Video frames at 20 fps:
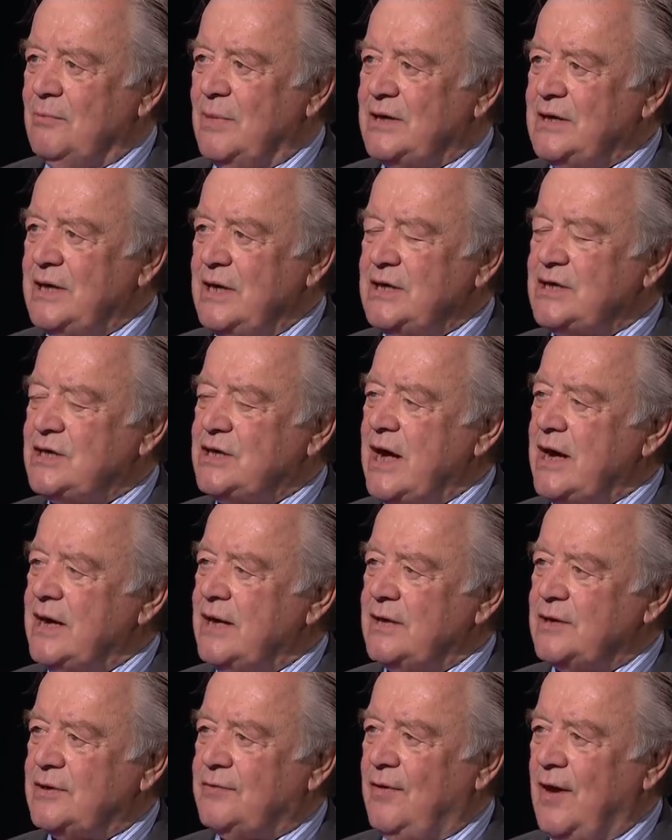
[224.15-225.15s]
But it's
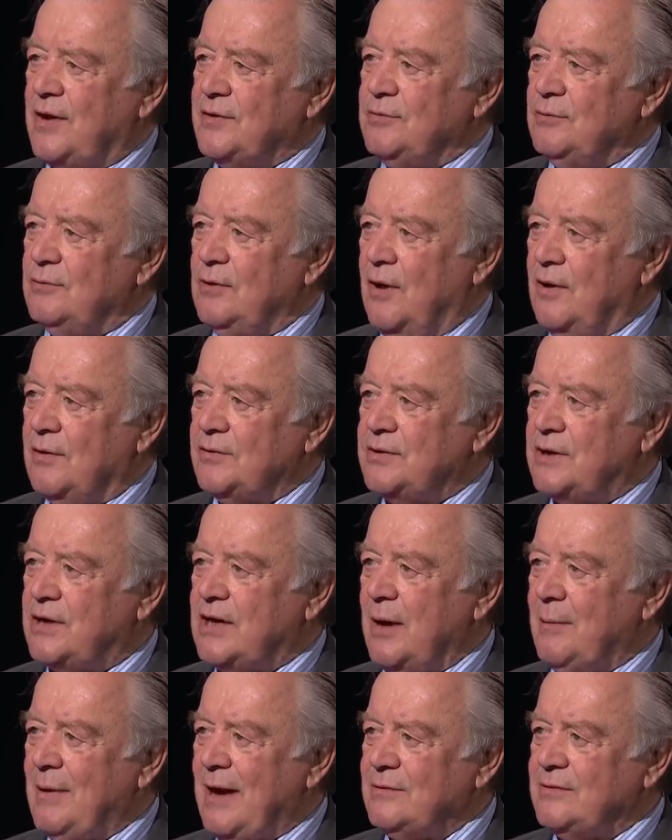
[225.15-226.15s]
taking us far too long to
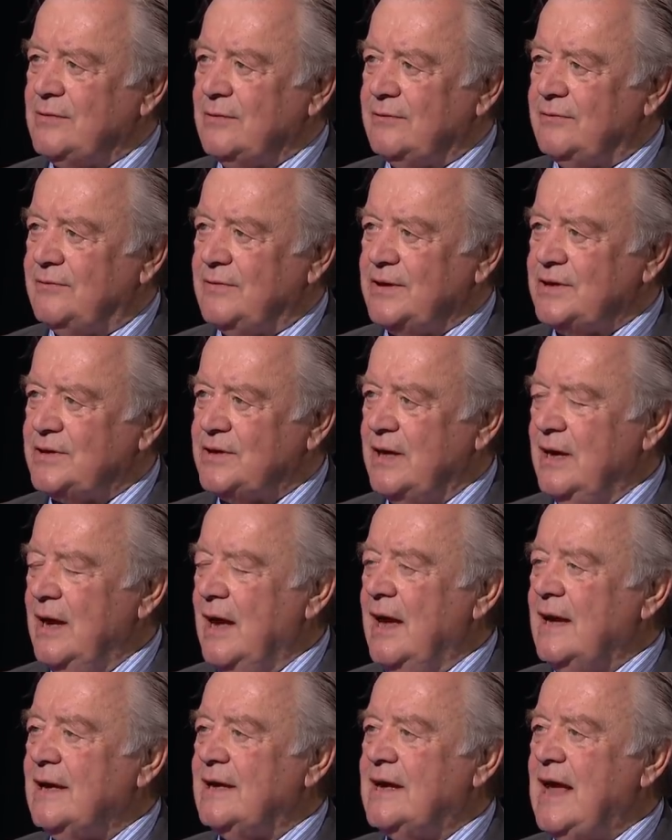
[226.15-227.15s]
come out of this
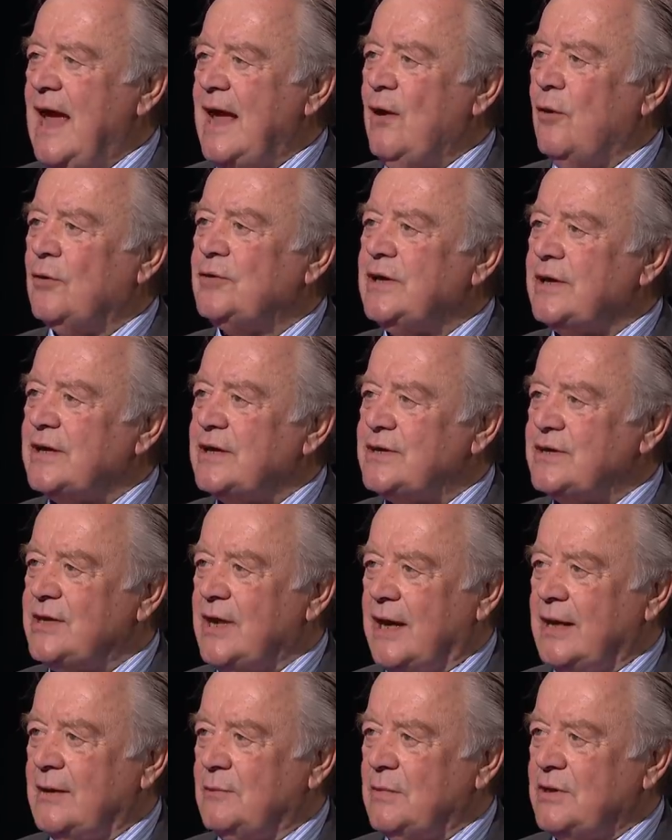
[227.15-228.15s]
chaotic
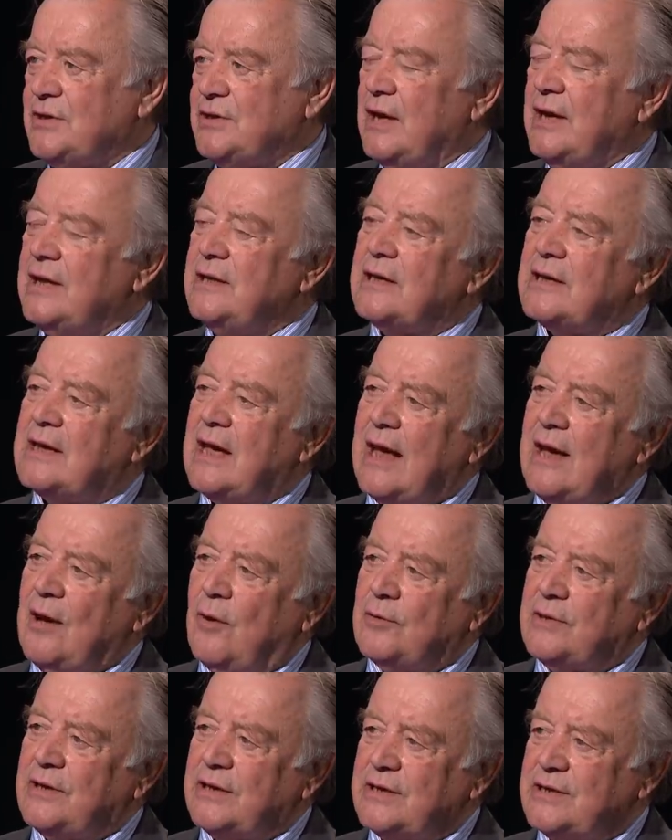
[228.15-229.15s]
state. We're still in the
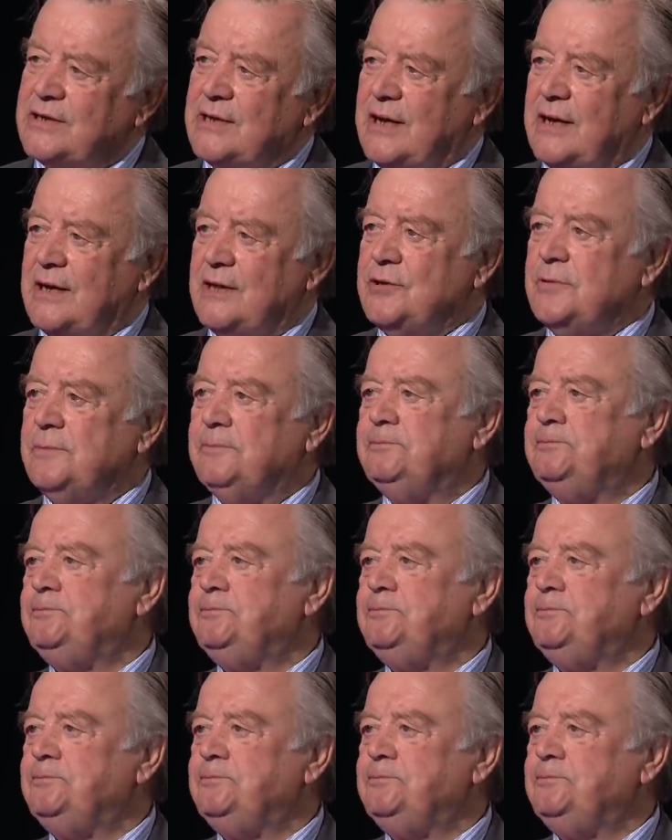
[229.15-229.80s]
chaotic stage.